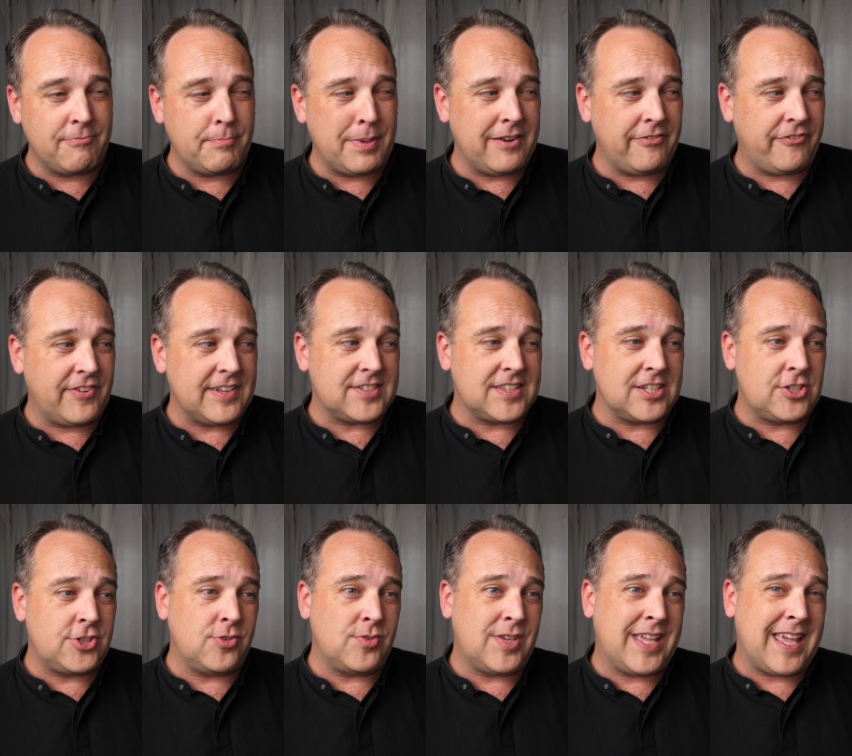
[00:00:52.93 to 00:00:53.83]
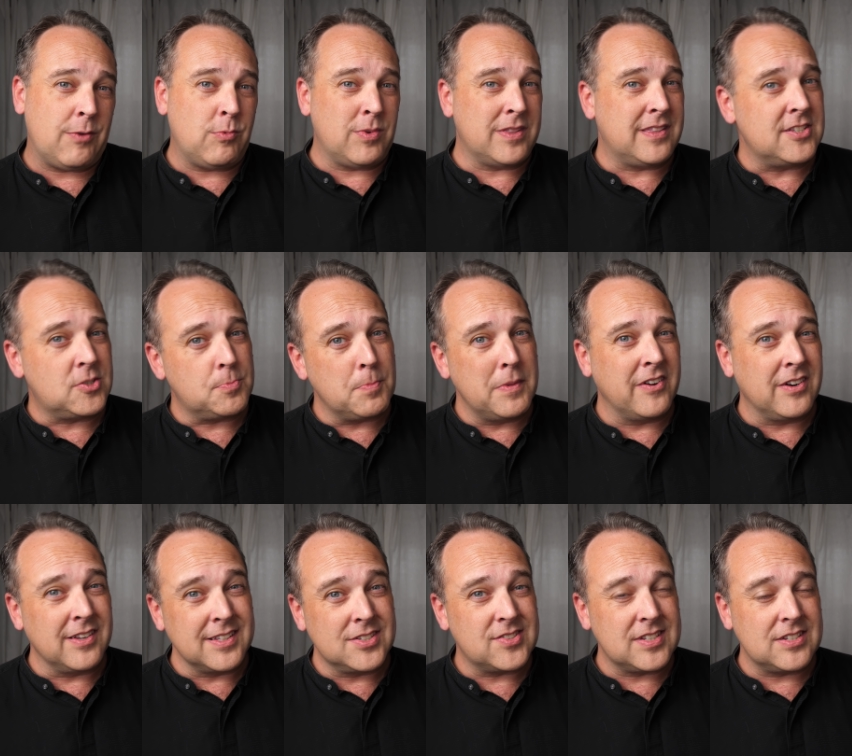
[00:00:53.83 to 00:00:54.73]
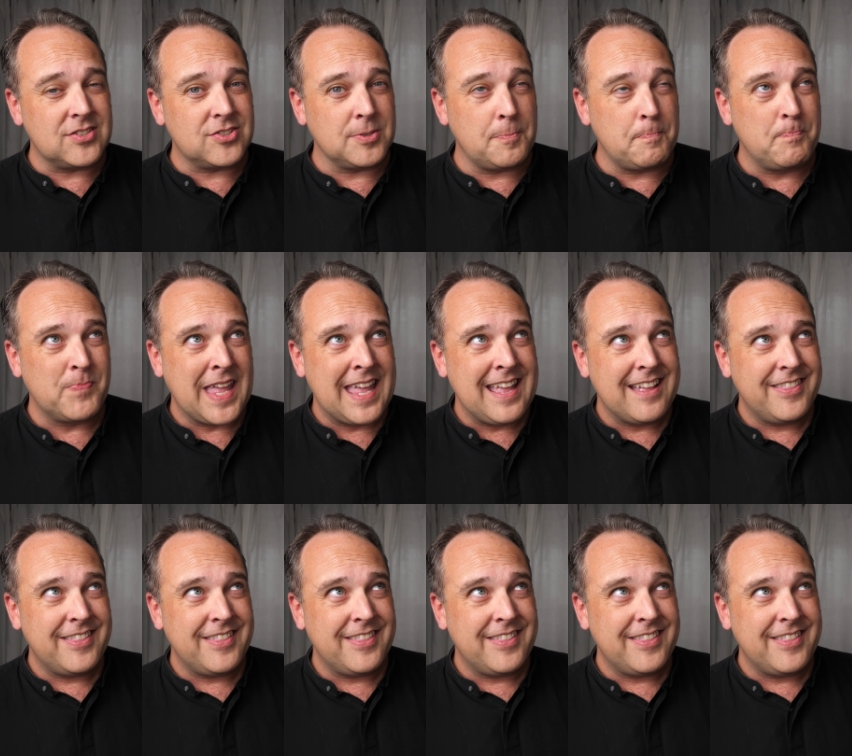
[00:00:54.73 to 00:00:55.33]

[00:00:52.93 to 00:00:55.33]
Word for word: of benefits that you get with this mirrorless system.